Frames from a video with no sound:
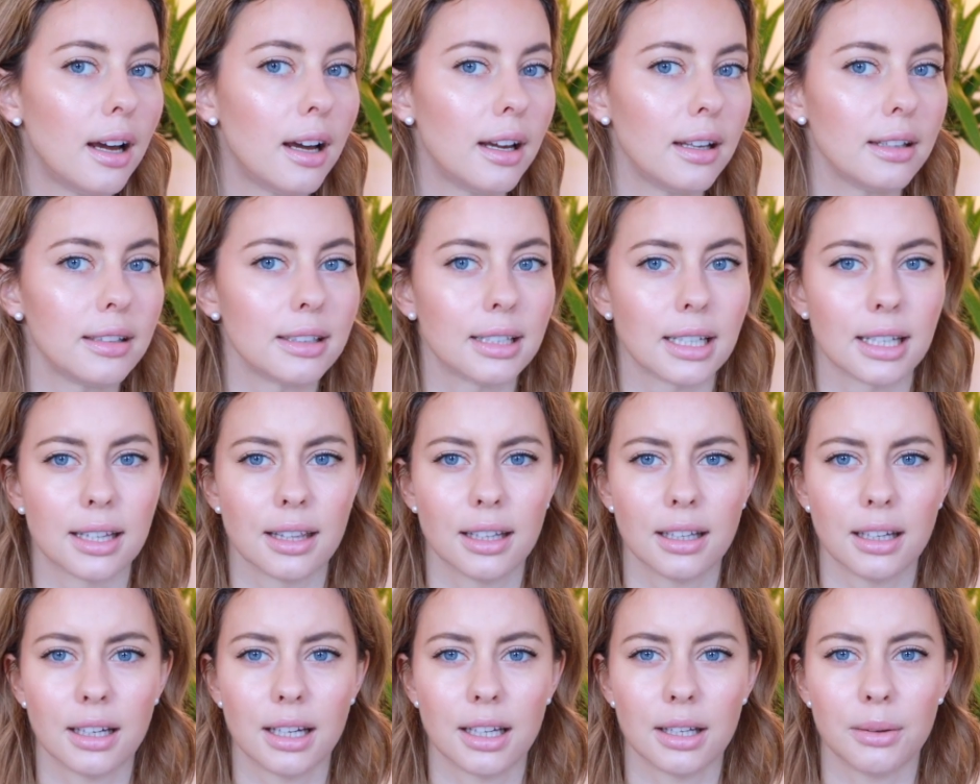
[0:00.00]
and I
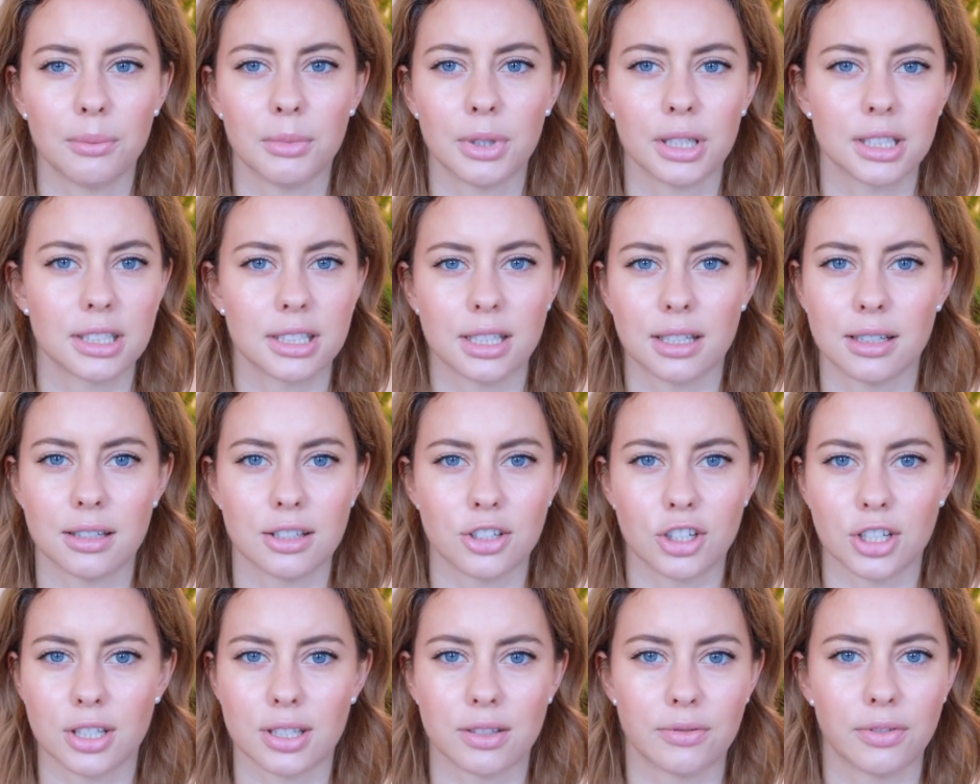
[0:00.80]
think I mixed
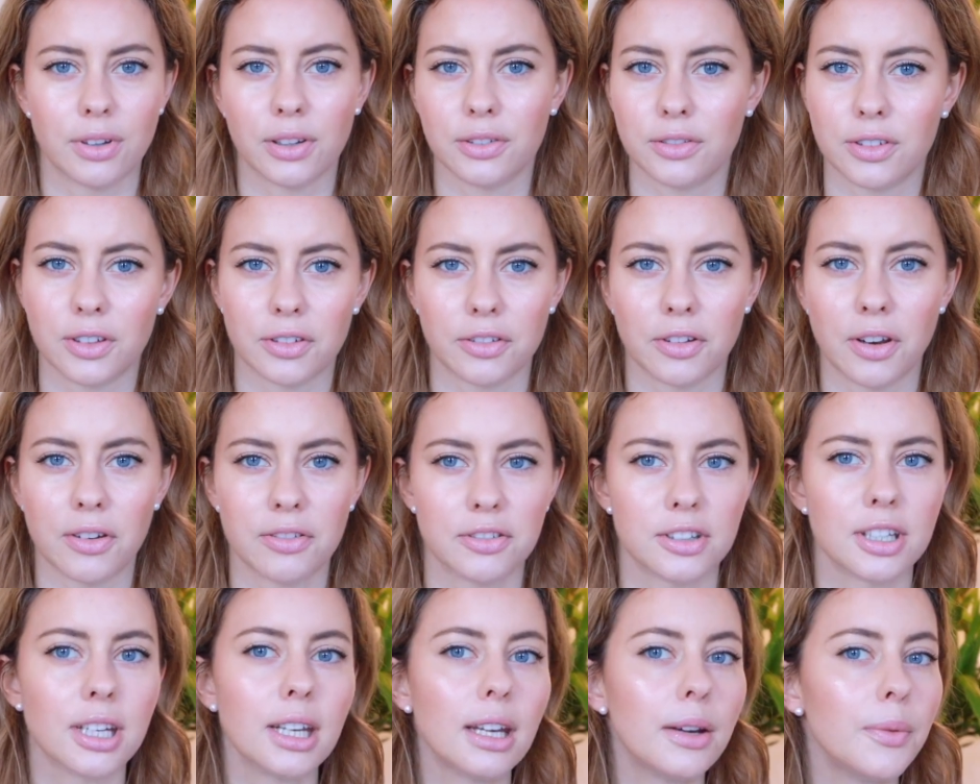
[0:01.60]
it just
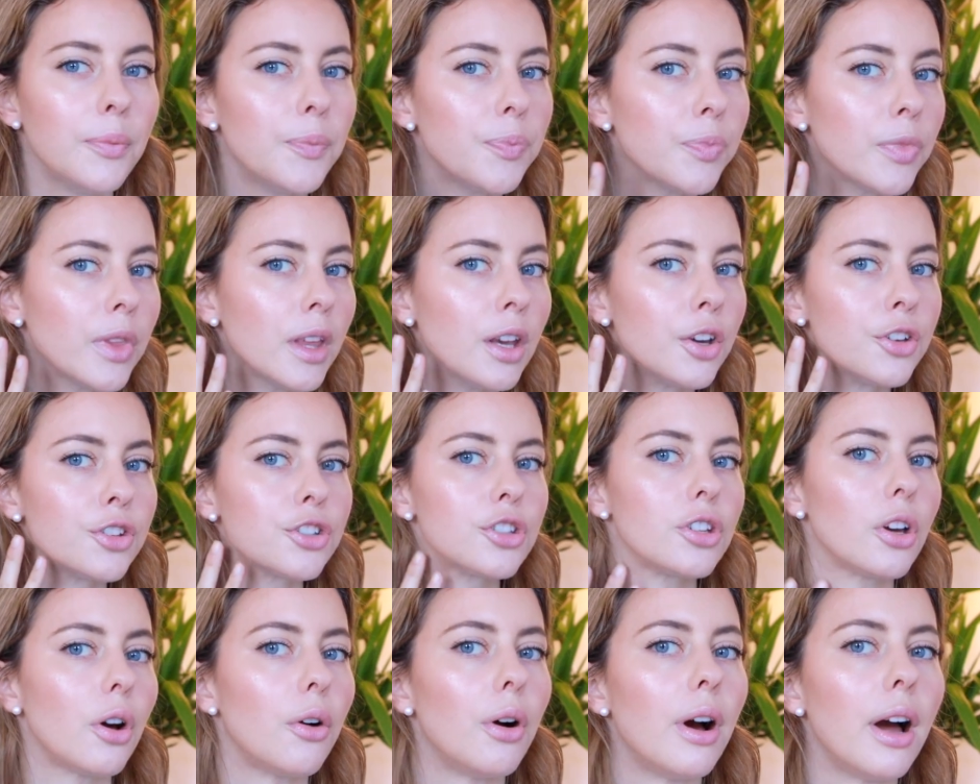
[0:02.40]
50-50,
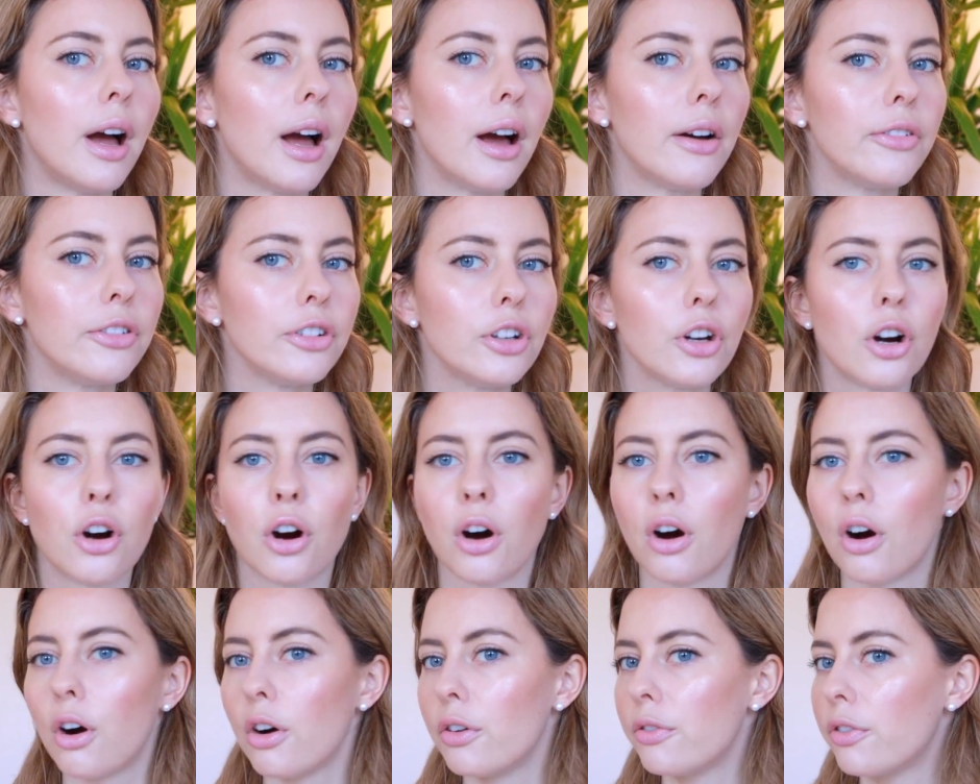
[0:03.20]
so I have an
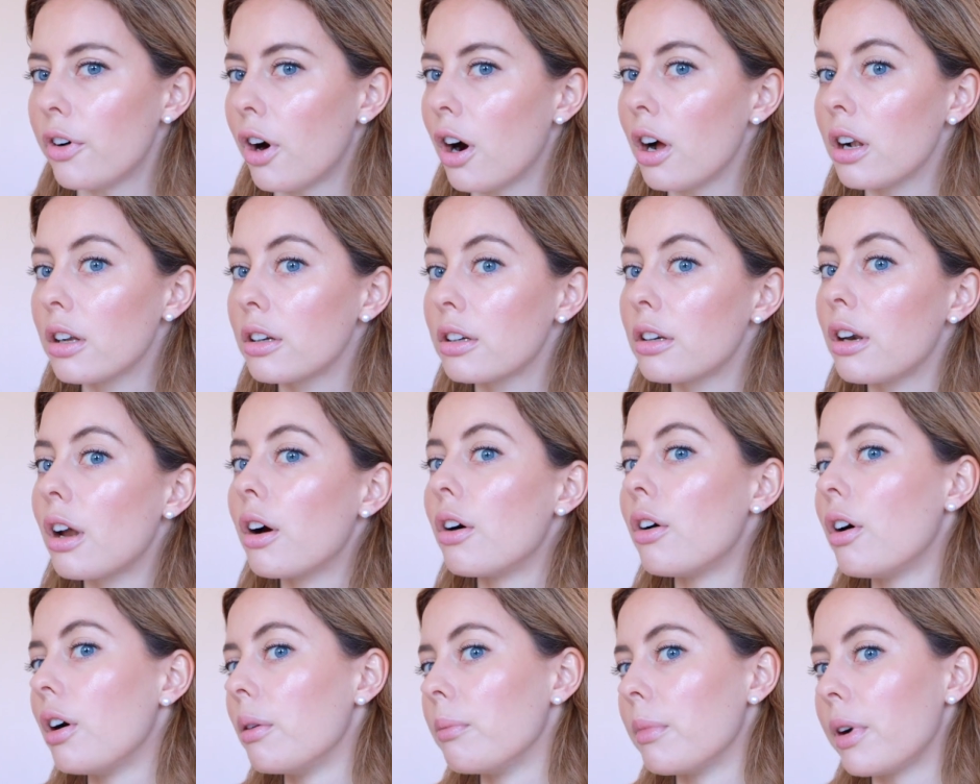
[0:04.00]
overall
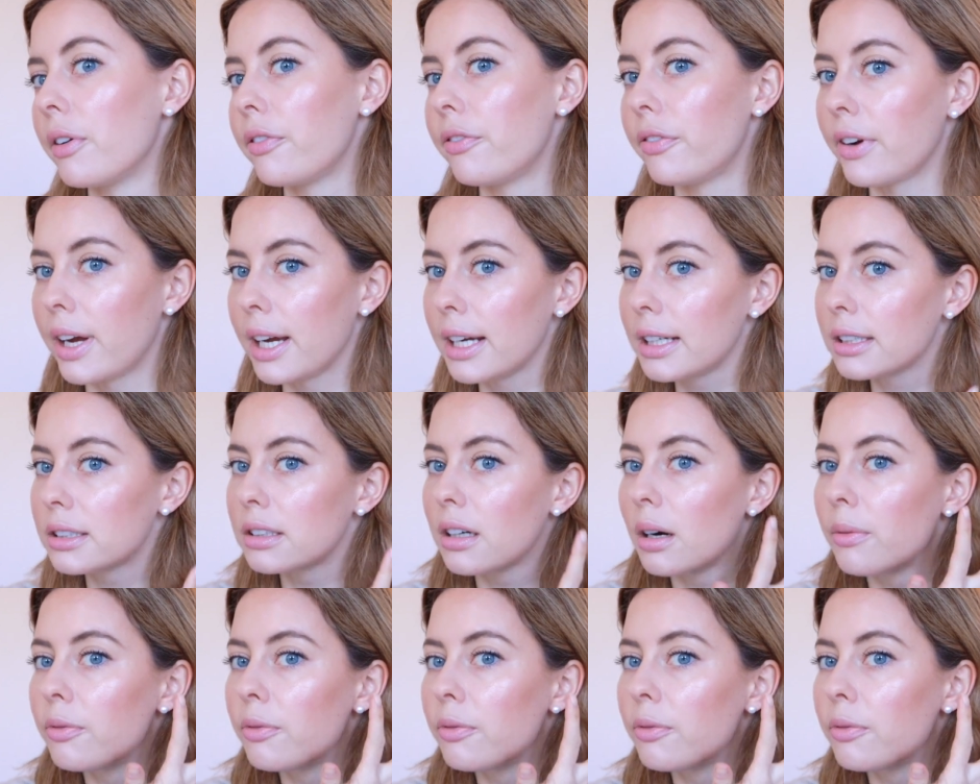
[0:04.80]
glow on my face.